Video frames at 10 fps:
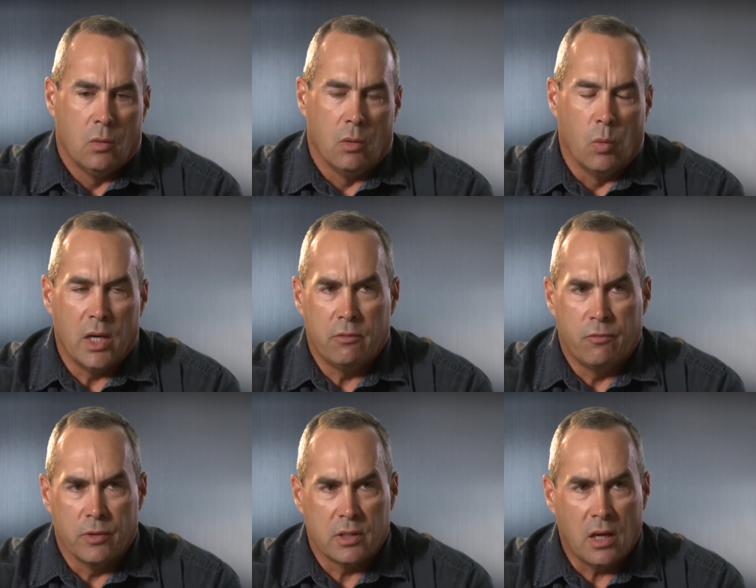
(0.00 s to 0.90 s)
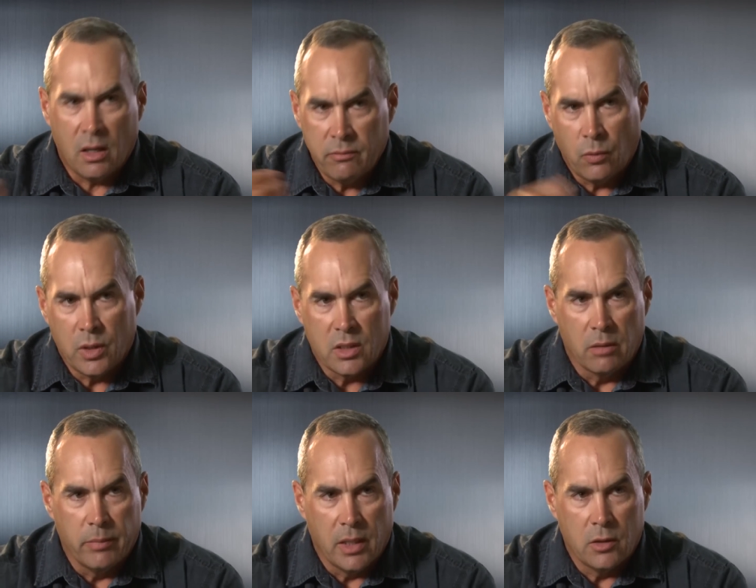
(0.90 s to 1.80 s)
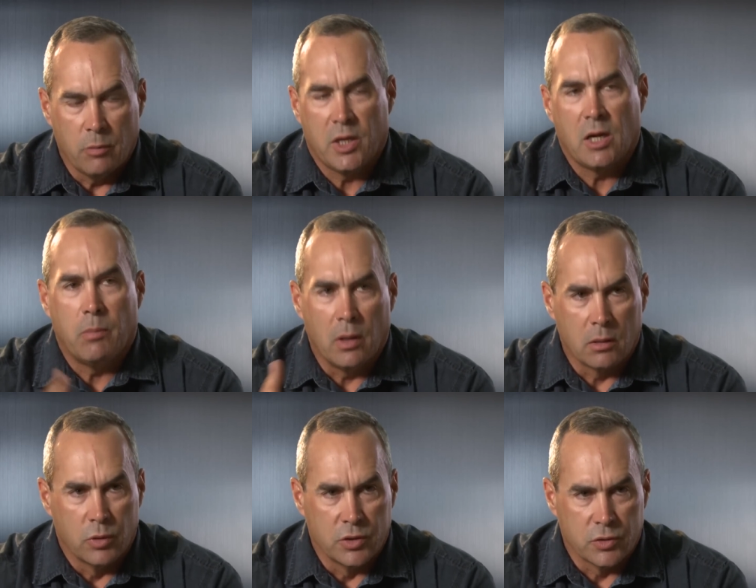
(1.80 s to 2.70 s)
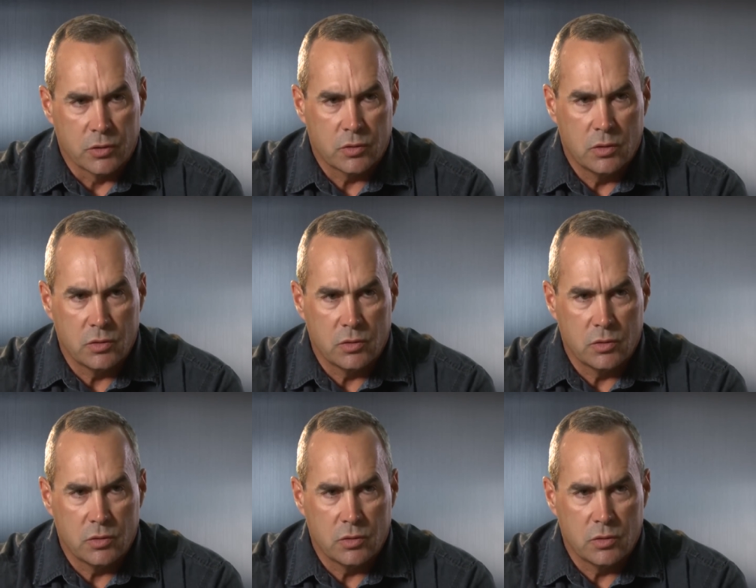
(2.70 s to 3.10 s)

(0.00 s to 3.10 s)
We waited for the convoy to come in to pick up all our prisoners.